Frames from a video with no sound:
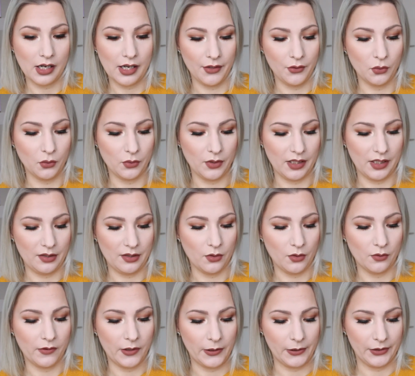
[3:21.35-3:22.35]
I do need
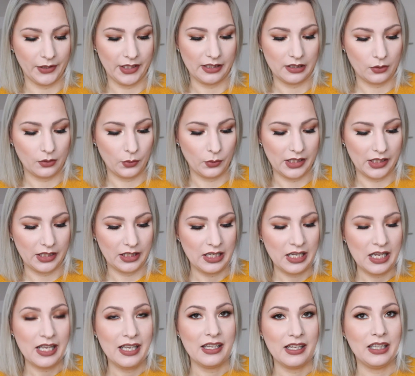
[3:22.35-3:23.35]
to wear it with
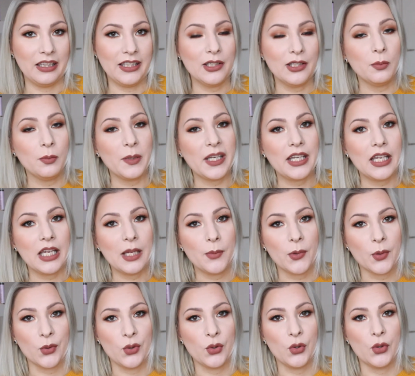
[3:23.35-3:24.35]
a little bit
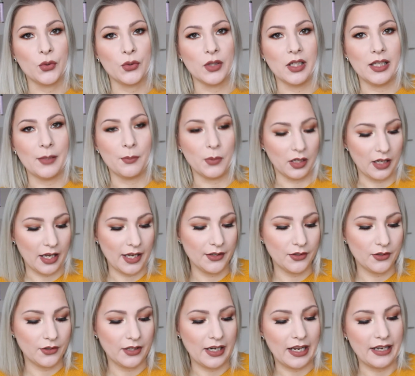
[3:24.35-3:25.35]
deeper nude lip
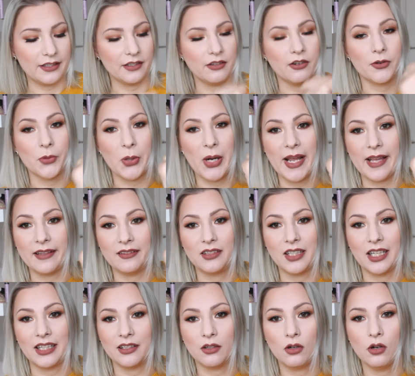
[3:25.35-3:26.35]
liner and create
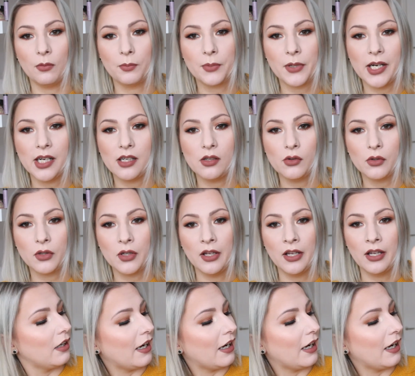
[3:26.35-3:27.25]
that ombre look.